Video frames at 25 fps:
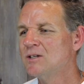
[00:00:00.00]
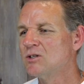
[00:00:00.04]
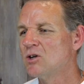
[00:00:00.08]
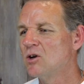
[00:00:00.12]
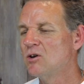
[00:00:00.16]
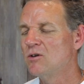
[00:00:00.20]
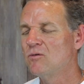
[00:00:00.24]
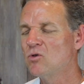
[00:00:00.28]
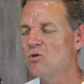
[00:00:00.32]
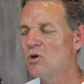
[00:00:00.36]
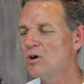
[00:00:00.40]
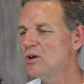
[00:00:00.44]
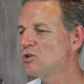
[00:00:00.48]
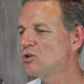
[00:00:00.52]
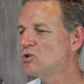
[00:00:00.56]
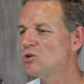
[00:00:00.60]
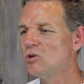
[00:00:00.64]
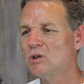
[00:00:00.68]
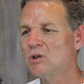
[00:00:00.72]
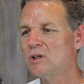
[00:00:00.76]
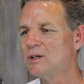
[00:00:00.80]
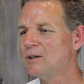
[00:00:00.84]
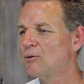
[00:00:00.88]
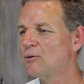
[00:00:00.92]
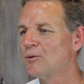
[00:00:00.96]
So you've got to
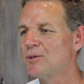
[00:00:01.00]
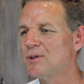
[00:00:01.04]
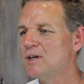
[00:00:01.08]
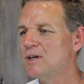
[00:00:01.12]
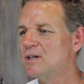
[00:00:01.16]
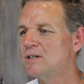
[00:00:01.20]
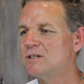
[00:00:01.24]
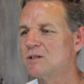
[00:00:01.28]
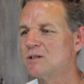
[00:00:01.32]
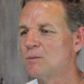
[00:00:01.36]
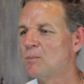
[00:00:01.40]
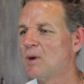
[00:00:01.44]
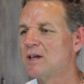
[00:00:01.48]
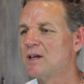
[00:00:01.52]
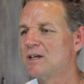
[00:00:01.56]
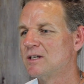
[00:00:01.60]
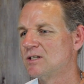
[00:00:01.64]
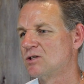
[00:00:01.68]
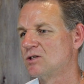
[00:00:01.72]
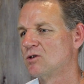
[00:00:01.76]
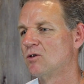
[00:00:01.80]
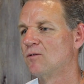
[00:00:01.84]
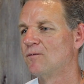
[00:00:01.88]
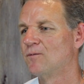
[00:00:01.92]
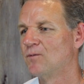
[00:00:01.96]
do little things to make
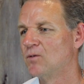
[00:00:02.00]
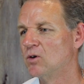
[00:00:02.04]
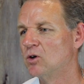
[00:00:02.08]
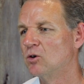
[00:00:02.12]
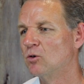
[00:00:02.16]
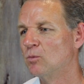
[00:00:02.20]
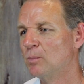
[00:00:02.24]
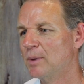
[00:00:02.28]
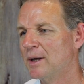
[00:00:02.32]
yourself feel